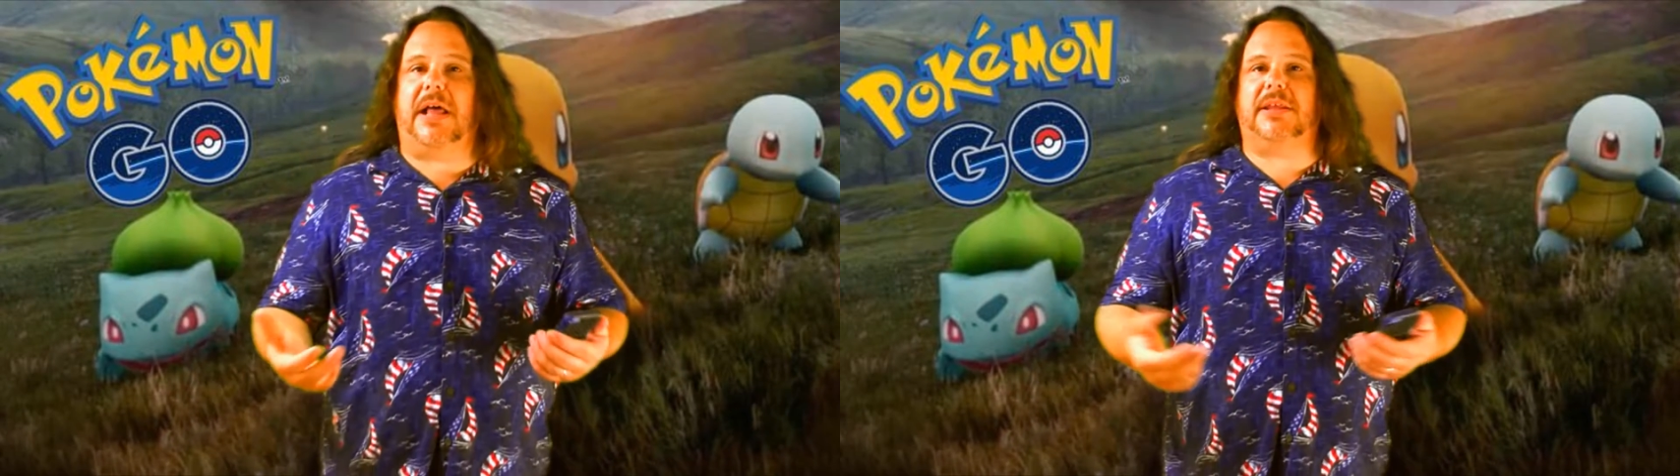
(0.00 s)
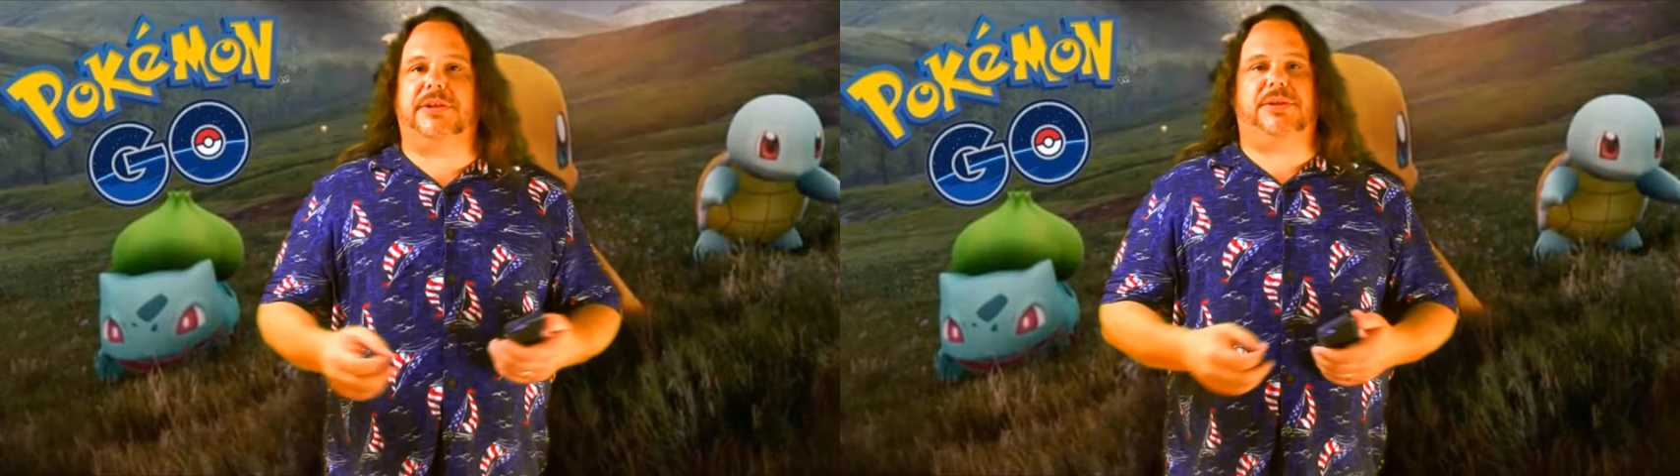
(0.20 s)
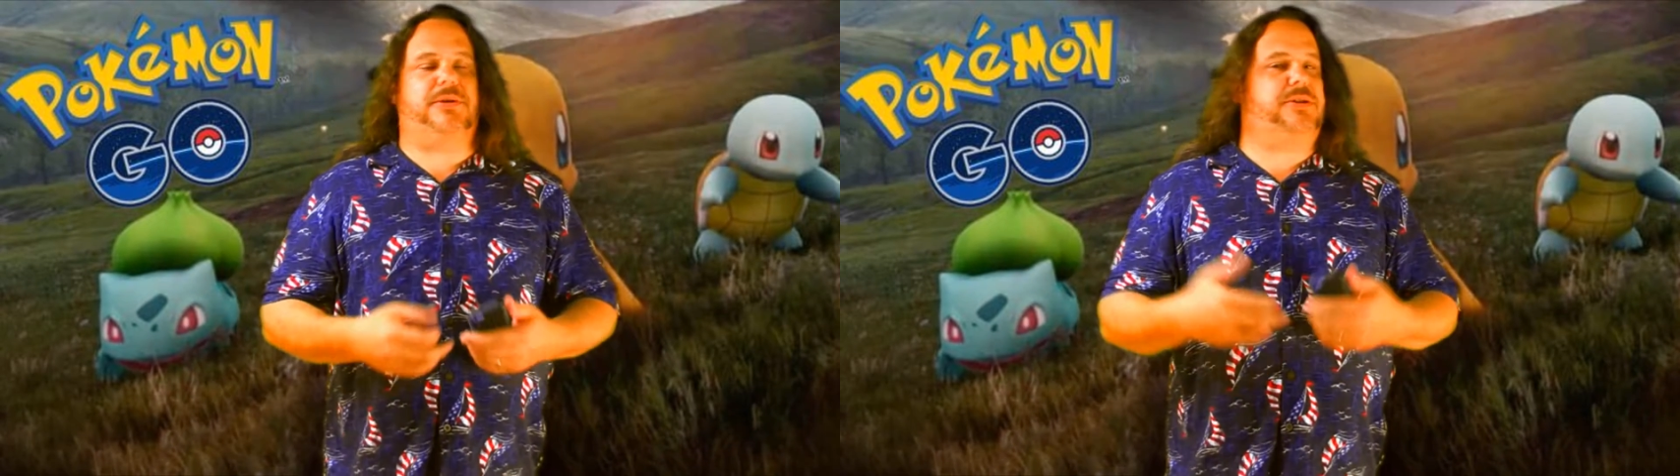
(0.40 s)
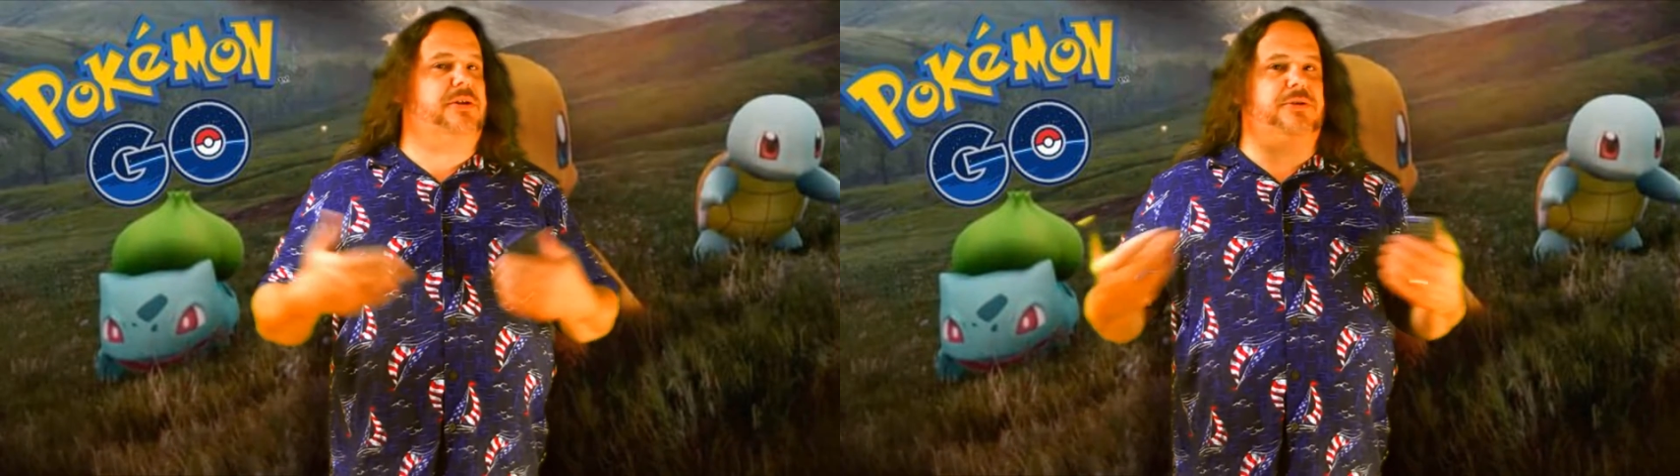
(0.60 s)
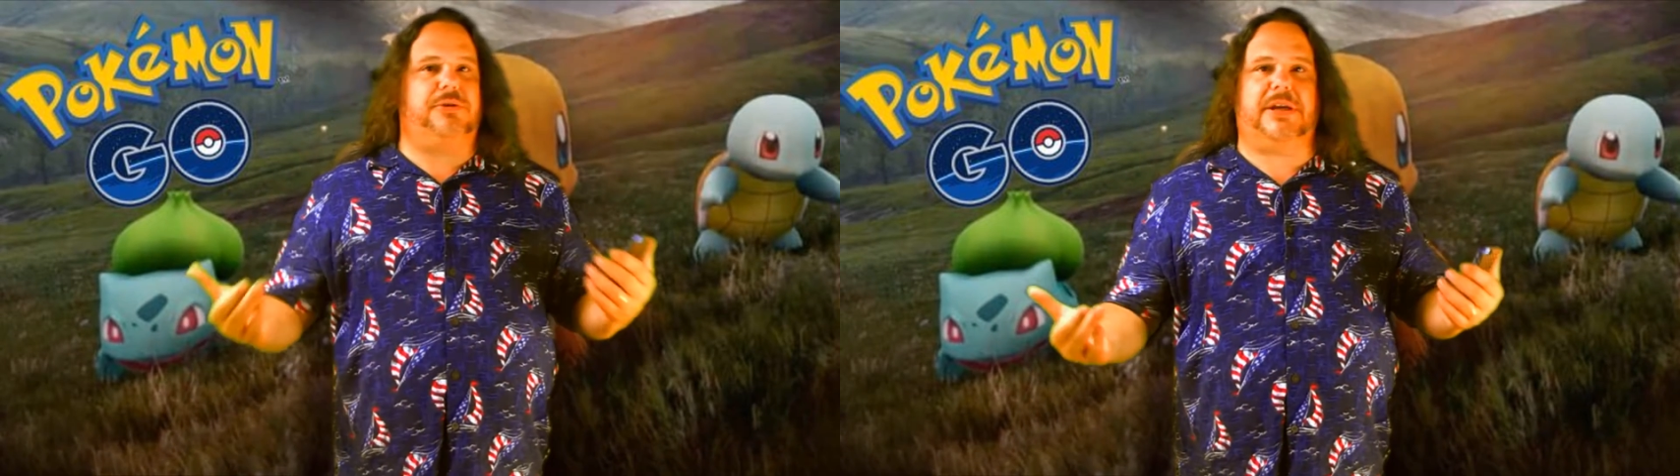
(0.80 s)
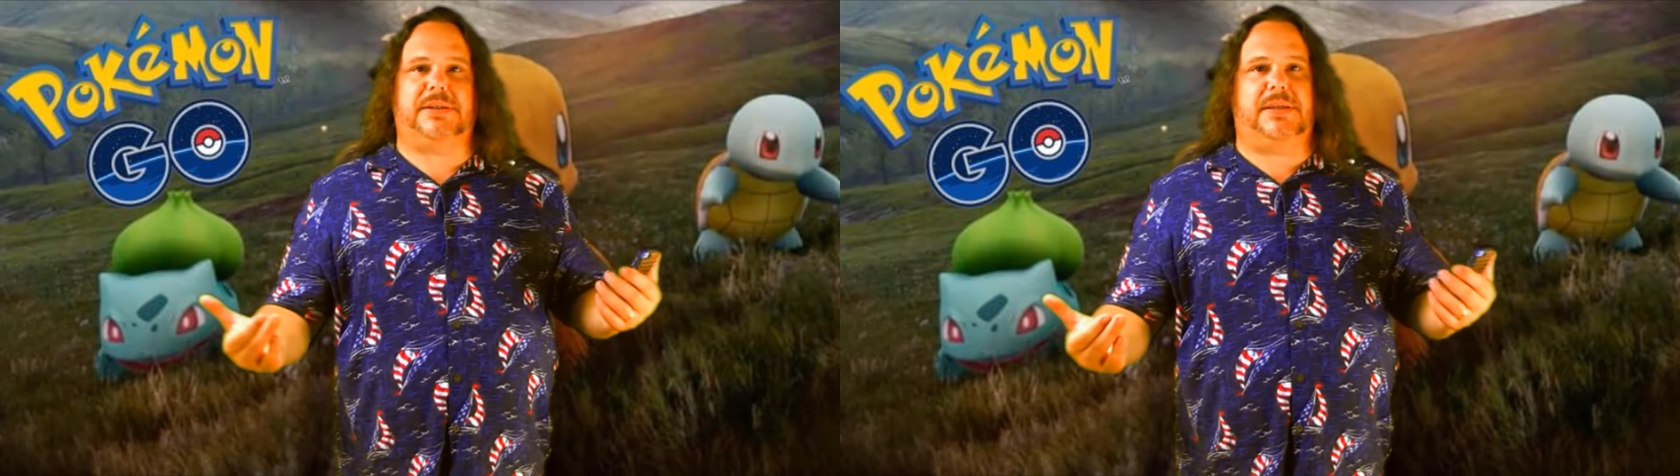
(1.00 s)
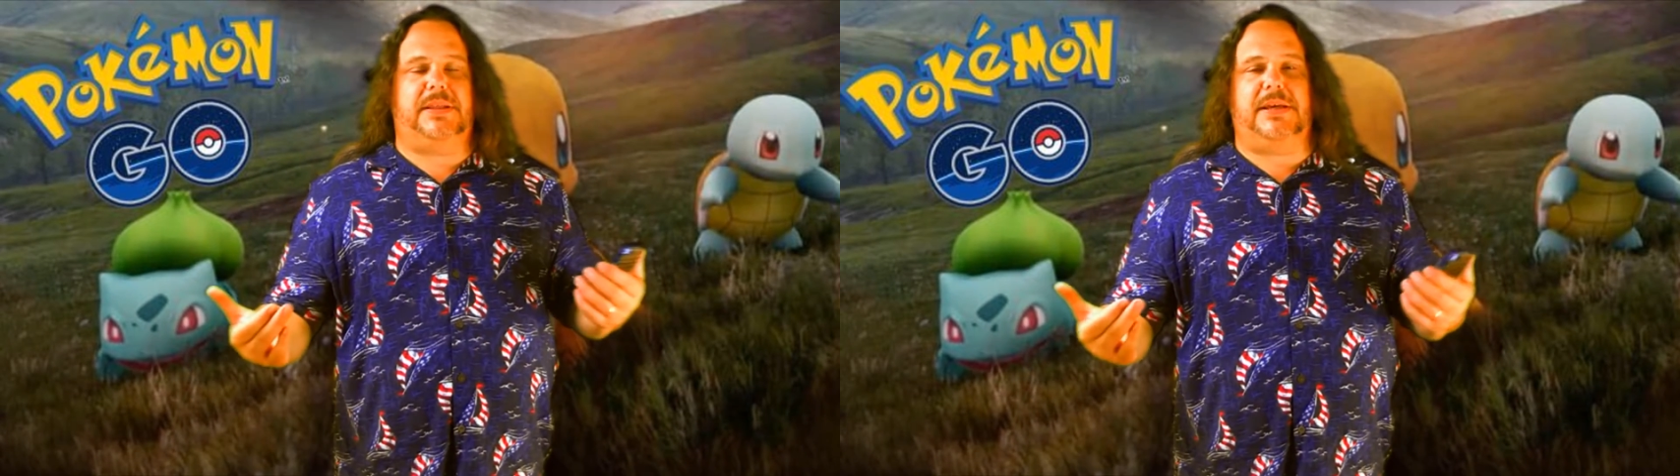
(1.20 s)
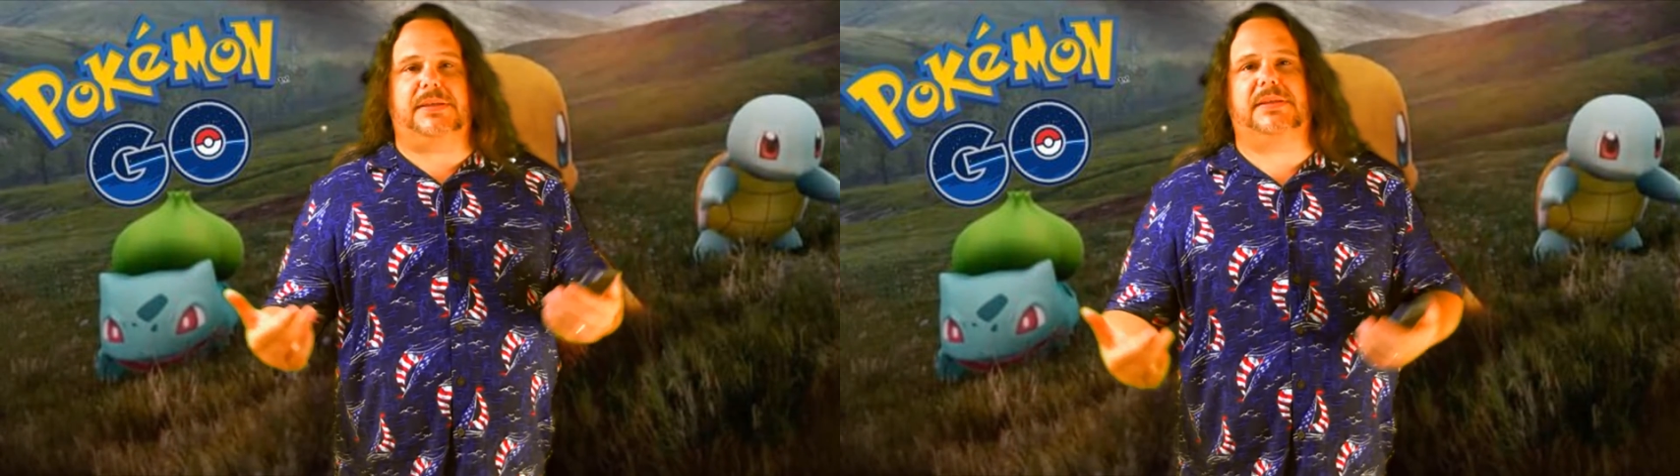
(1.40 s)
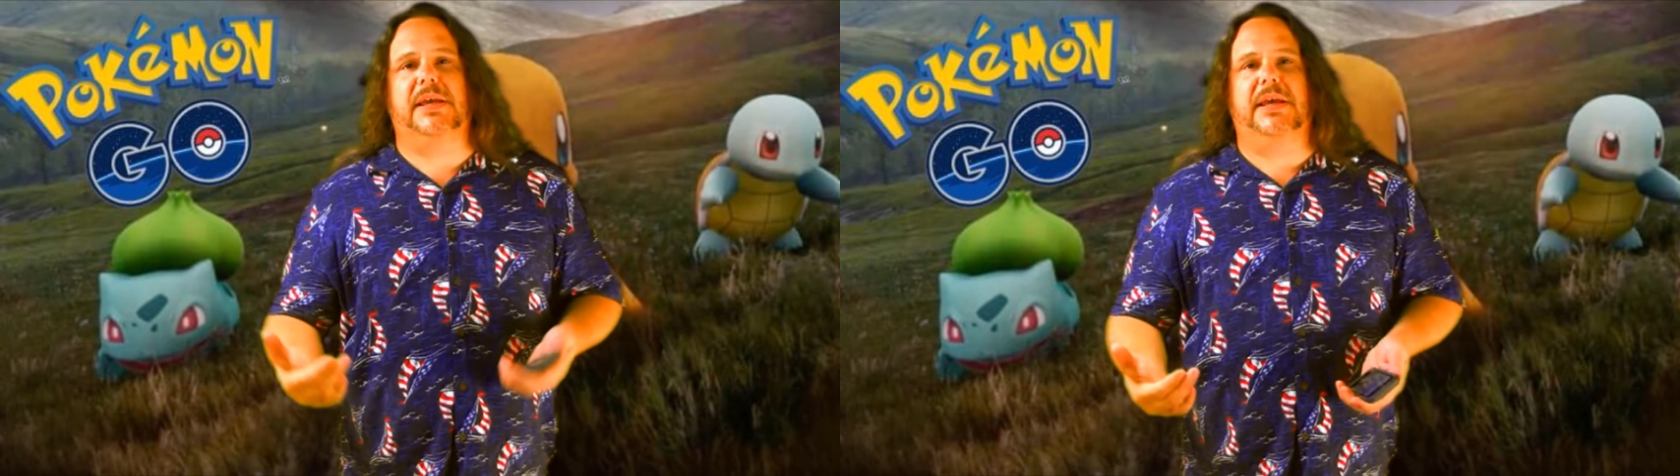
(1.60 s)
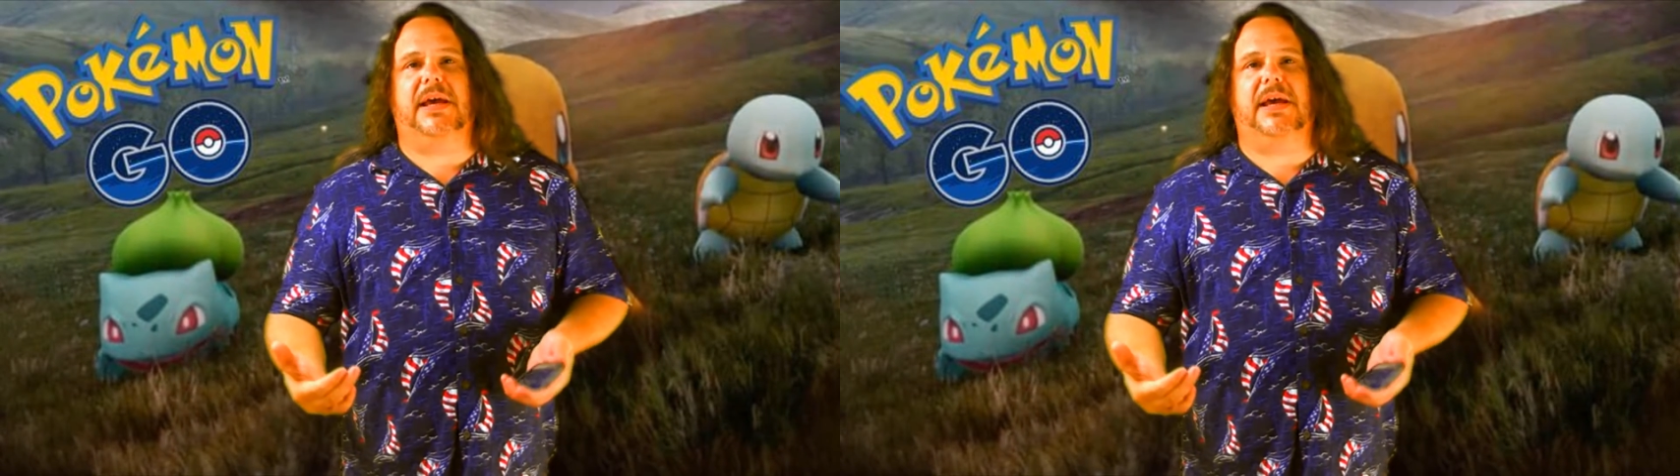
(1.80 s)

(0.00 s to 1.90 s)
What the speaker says: knowledge. There's no tricks to this.